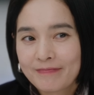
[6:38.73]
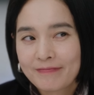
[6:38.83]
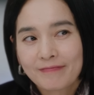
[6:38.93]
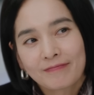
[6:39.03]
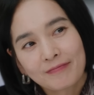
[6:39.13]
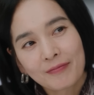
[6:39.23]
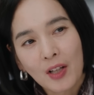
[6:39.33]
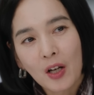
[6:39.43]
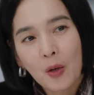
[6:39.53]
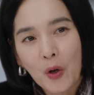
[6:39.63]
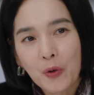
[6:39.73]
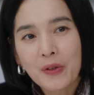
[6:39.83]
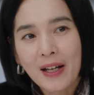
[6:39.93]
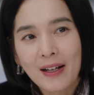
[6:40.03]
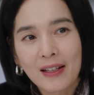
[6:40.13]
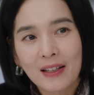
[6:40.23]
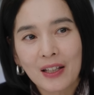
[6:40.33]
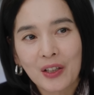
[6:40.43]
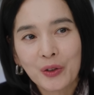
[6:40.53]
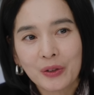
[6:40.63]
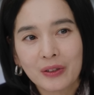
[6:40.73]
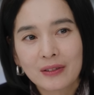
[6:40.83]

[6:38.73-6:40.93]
She was idealistic about the real world.